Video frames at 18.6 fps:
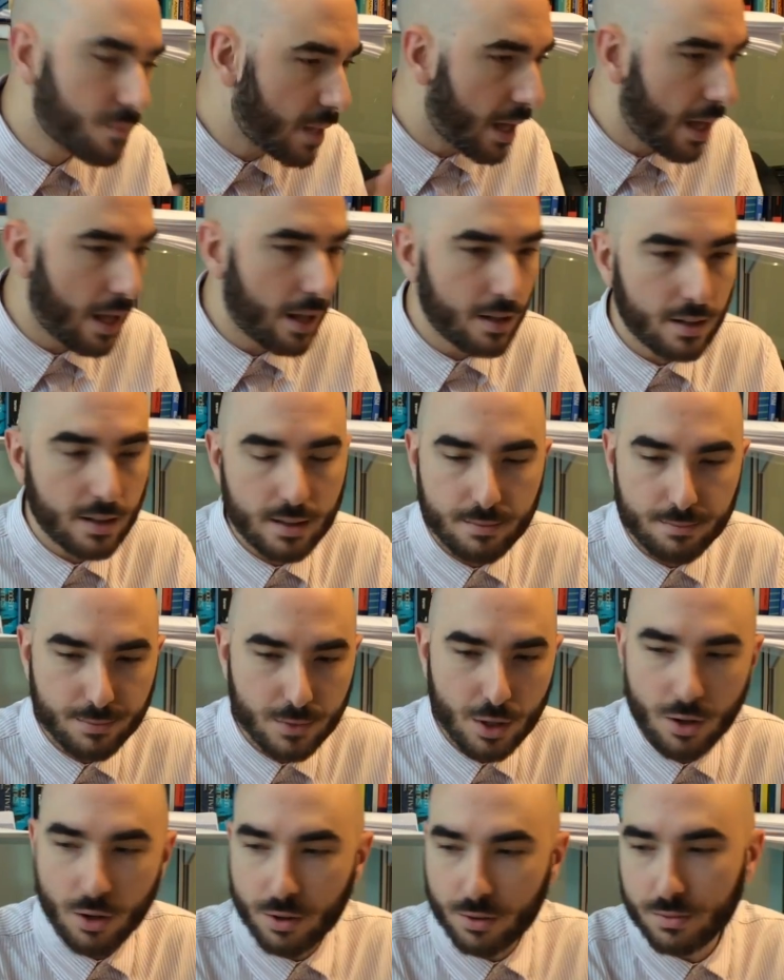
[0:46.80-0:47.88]
And,
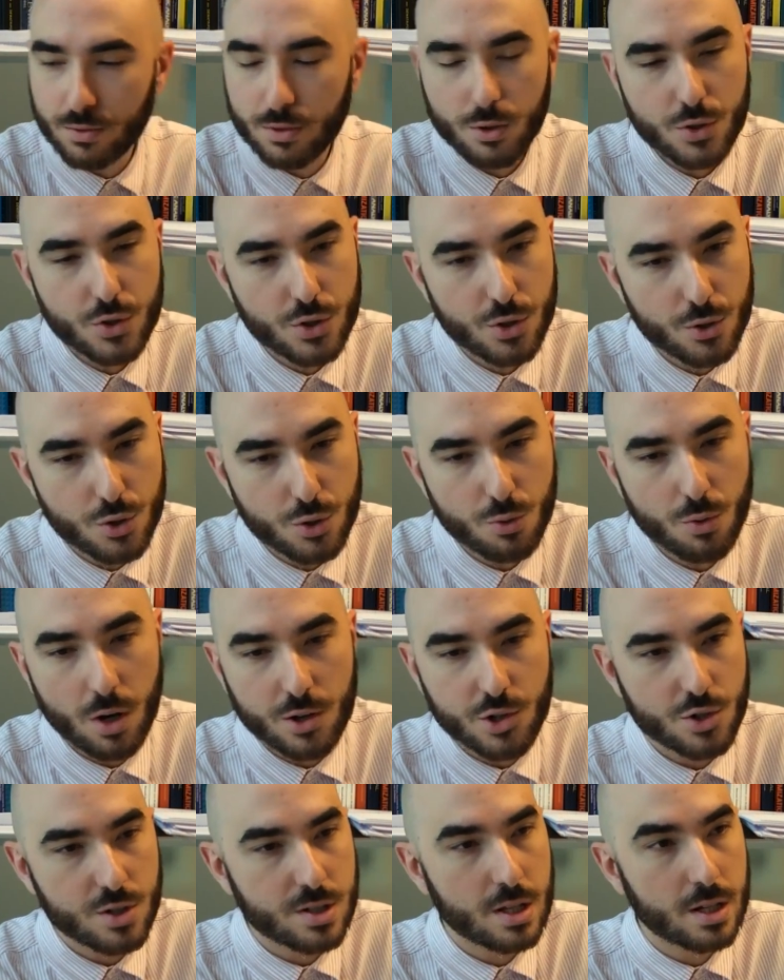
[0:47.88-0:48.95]
you know, those two
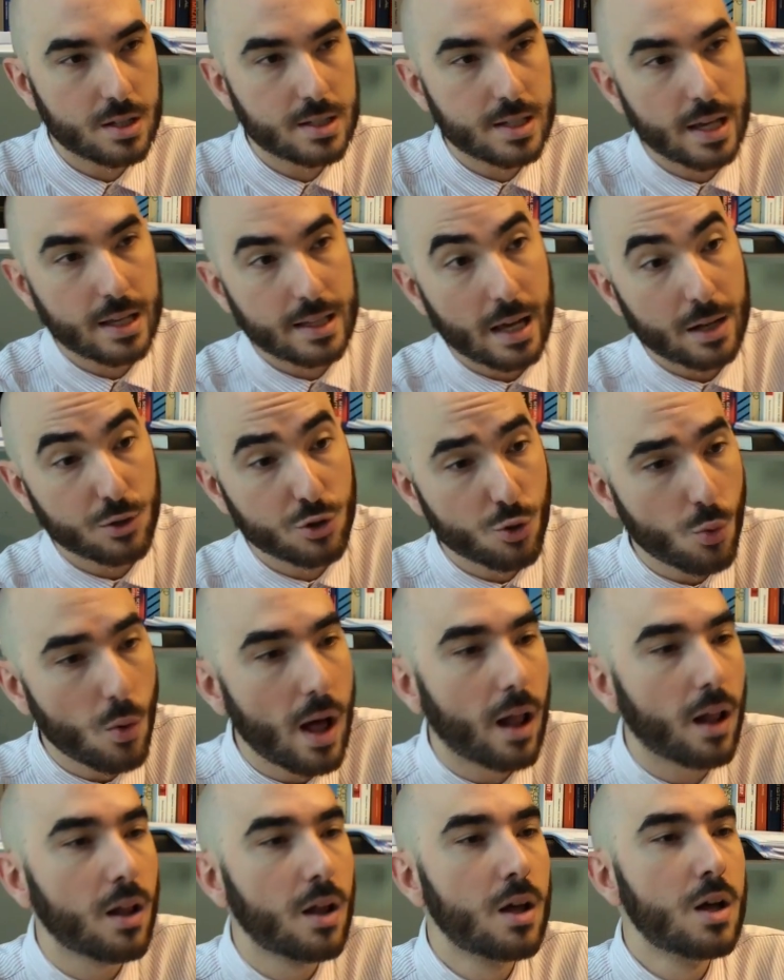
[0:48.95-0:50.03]
countries didn't take that too
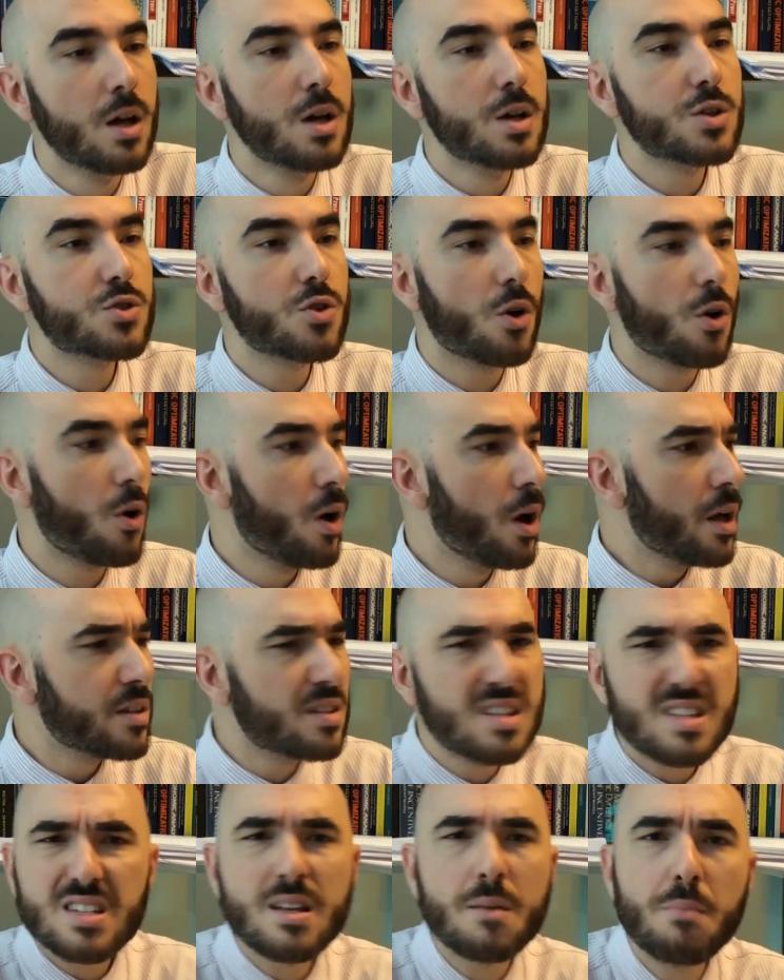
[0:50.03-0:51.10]
well. So
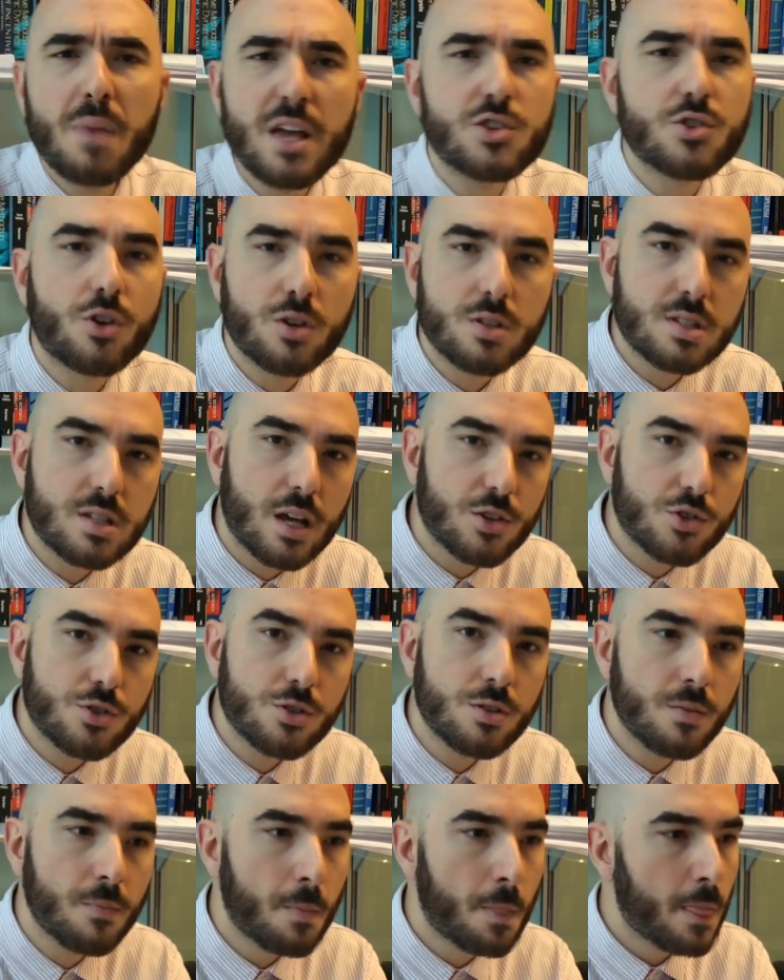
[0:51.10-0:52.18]
this is a major
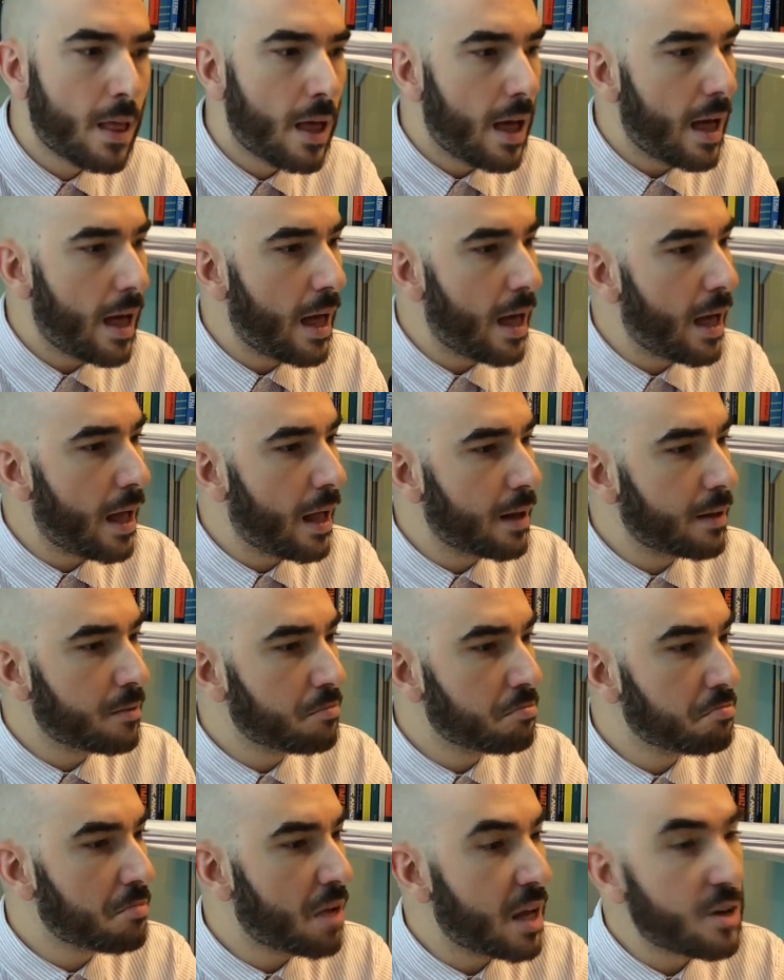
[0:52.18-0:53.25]
concession,
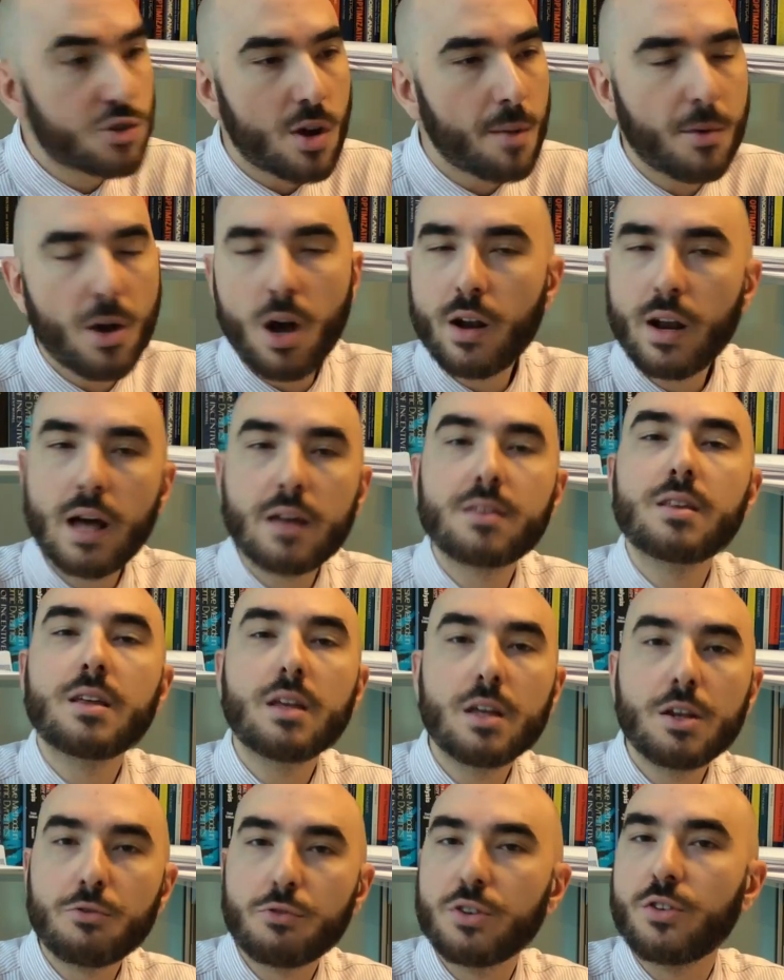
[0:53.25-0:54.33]
and Trump got nothing
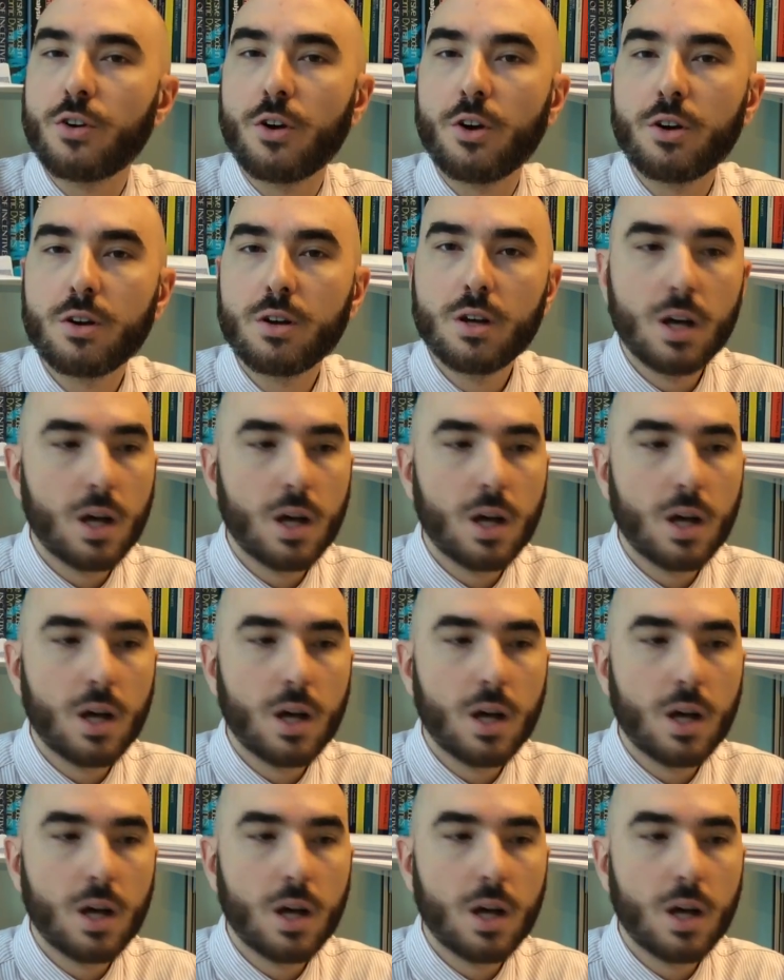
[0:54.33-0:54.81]
in return.